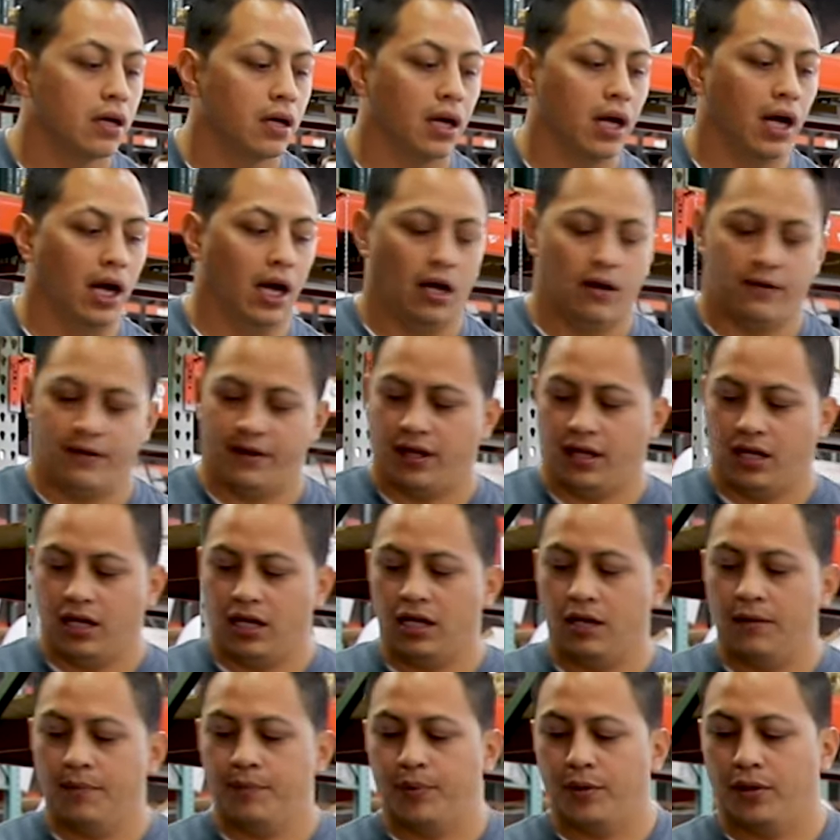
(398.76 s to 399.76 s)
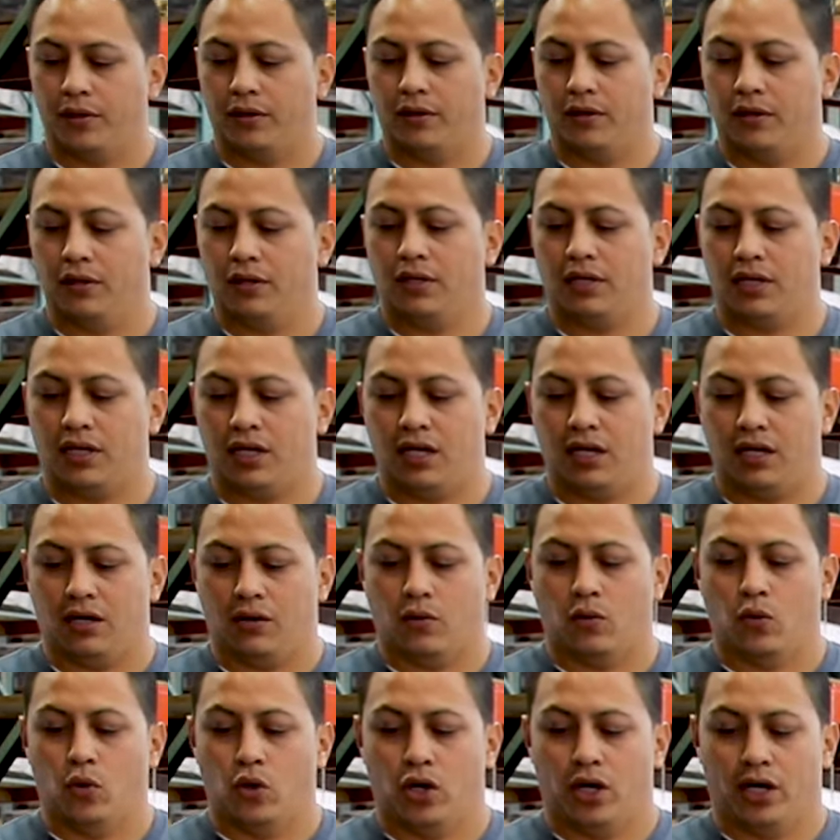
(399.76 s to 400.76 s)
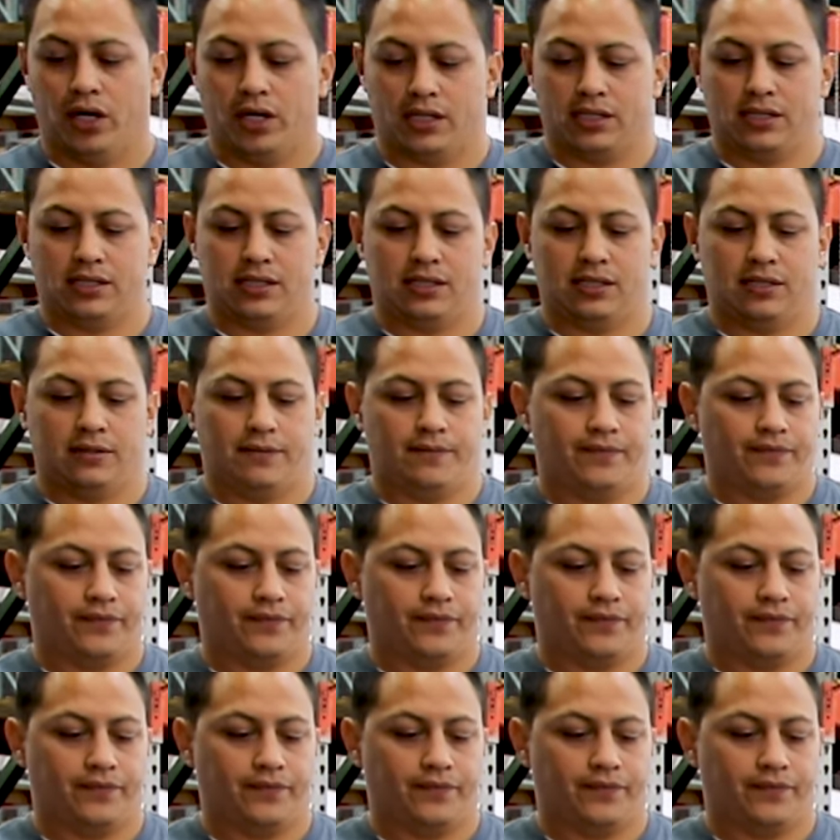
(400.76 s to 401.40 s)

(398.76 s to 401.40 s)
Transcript: how the input gear works.